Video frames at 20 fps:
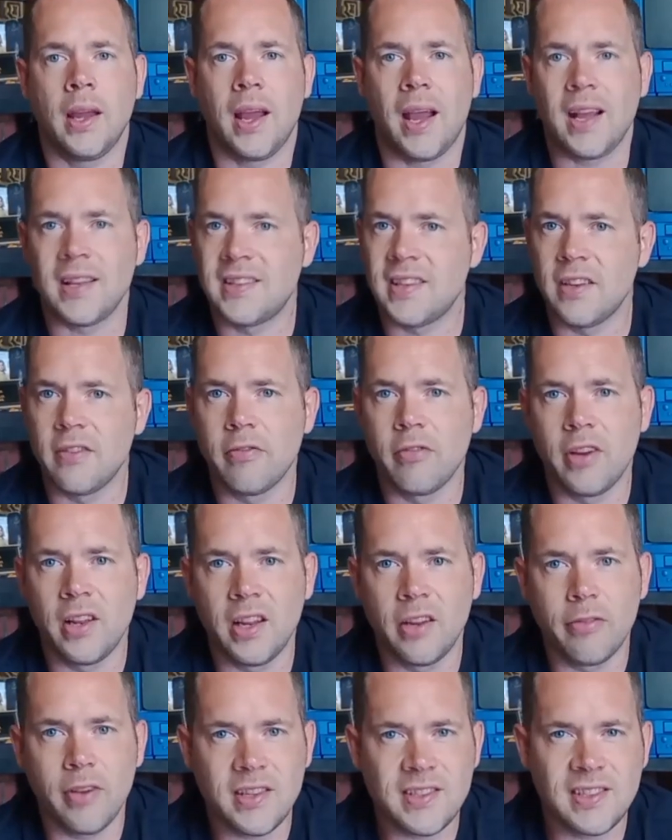I didn't
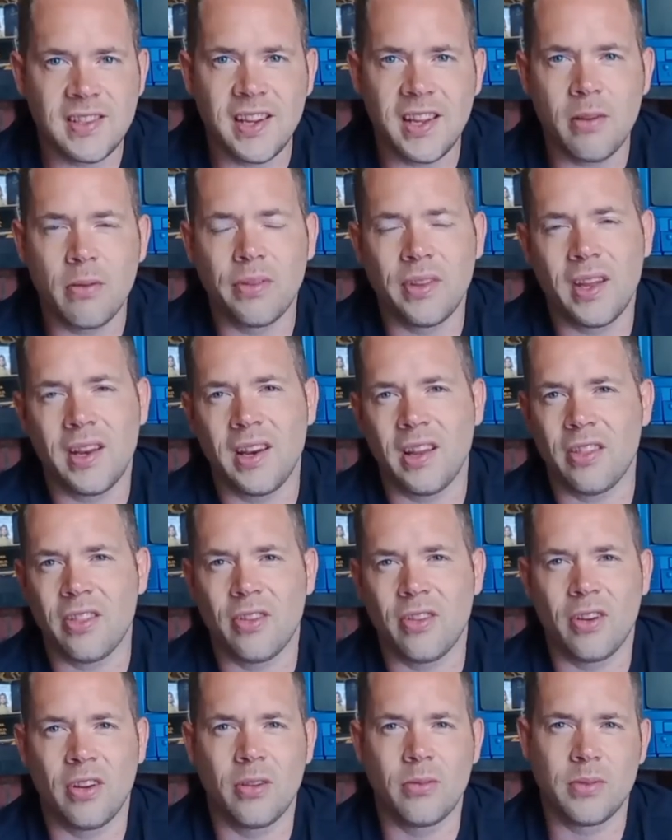really resonate with it and I
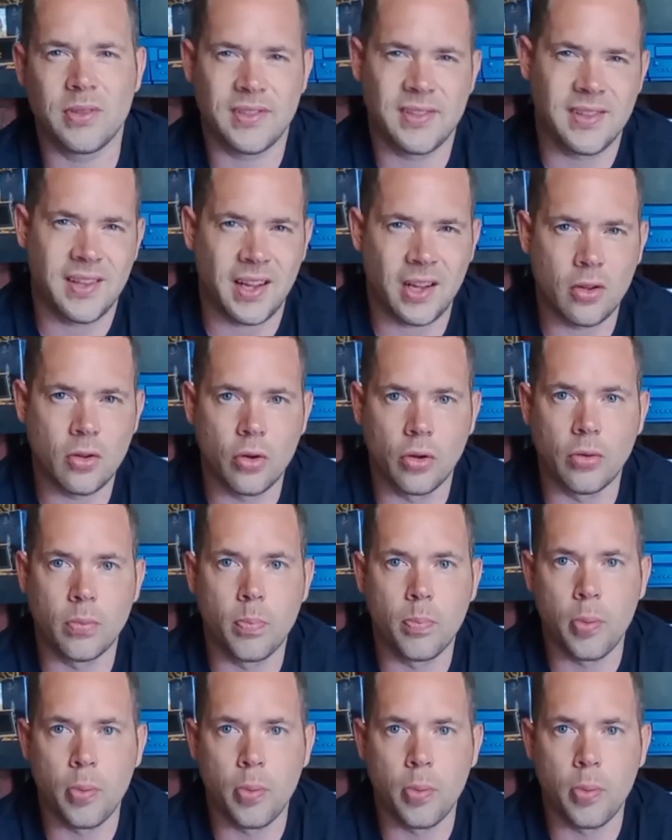thought it wasn't that good.